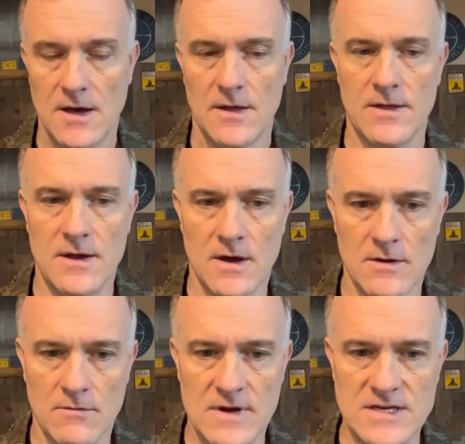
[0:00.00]
The other
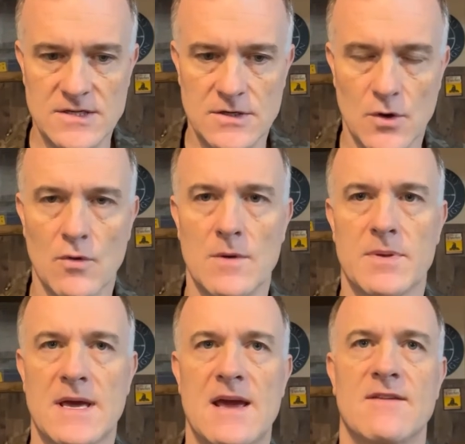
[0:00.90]
reason to crimp
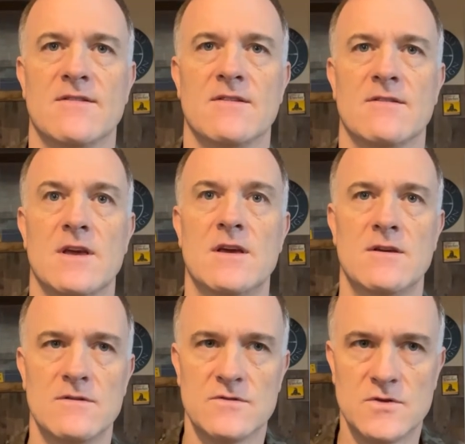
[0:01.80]
cases
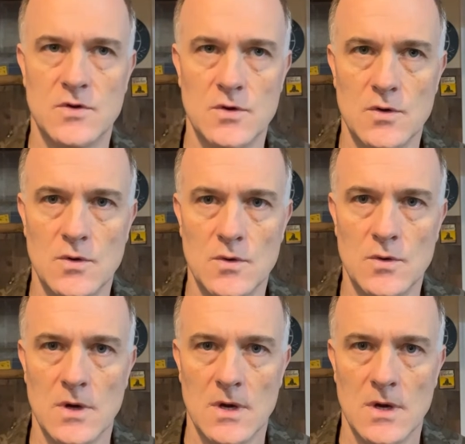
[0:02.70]
is to